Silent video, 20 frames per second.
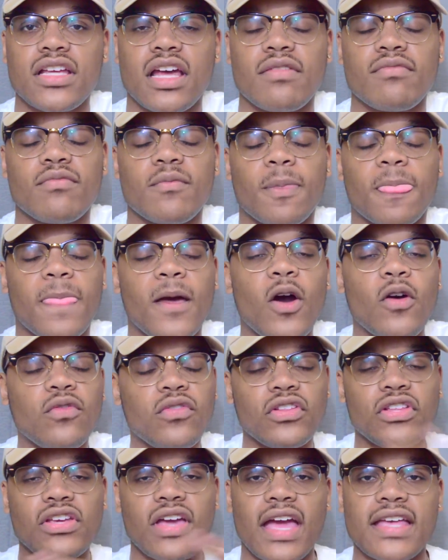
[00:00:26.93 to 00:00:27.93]

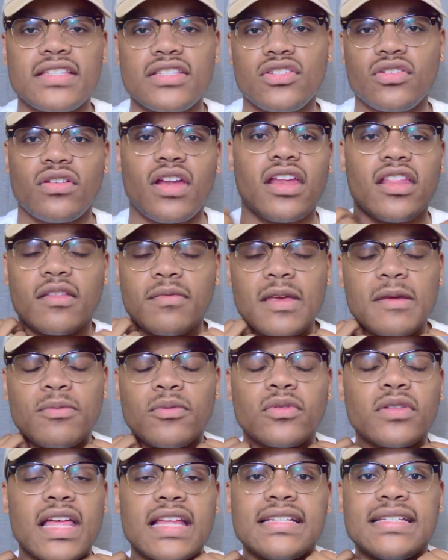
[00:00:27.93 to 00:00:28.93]
Hopefully you guys enjoyed that, the
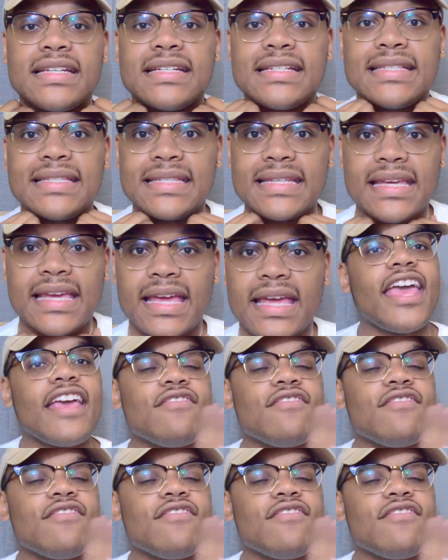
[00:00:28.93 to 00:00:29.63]
people that did see it.